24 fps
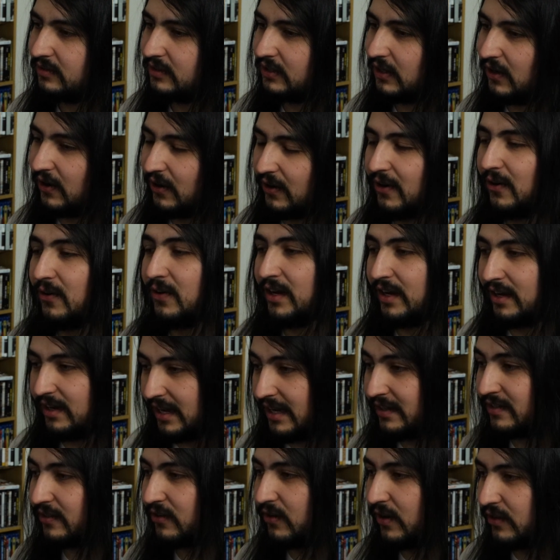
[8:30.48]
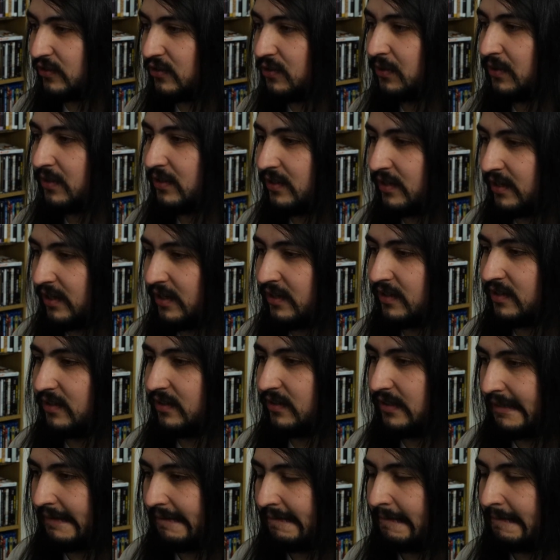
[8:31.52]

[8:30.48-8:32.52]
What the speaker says: Tar, okay, that's a great choice, yes.